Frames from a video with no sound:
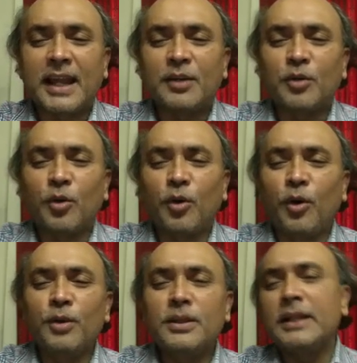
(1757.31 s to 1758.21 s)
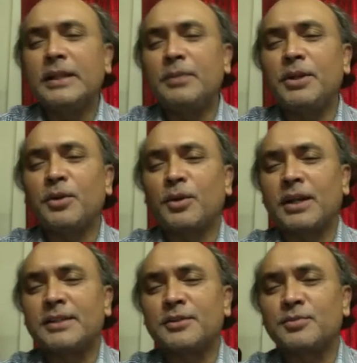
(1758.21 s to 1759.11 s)
And all the living
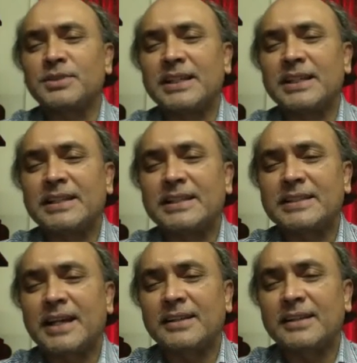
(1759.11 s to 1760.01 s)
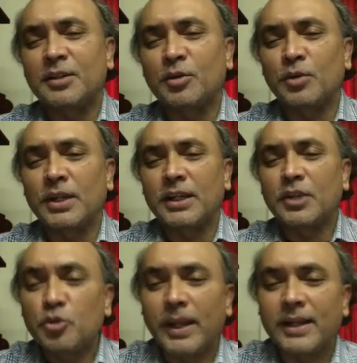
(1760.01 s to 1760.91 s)
organisms in this earth, including
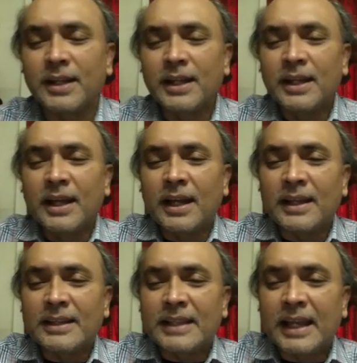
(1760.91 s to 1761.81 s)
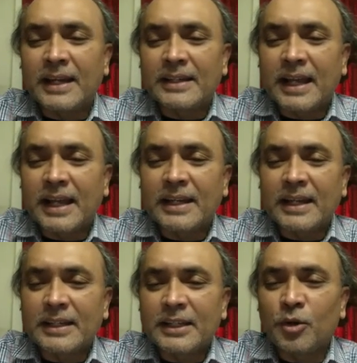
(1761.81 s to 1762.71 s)
human, they are
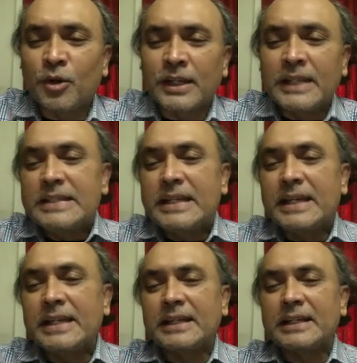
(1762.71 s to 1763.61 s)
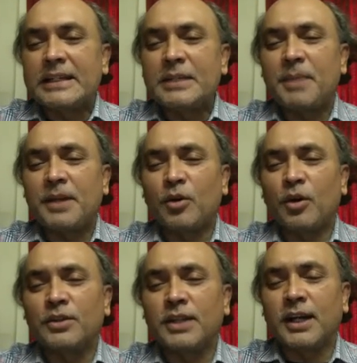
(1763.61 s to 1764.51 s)
directly or indirectly depend
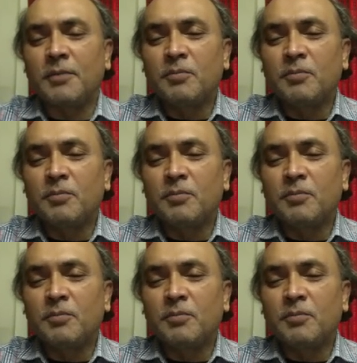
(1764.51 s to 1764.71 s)
on the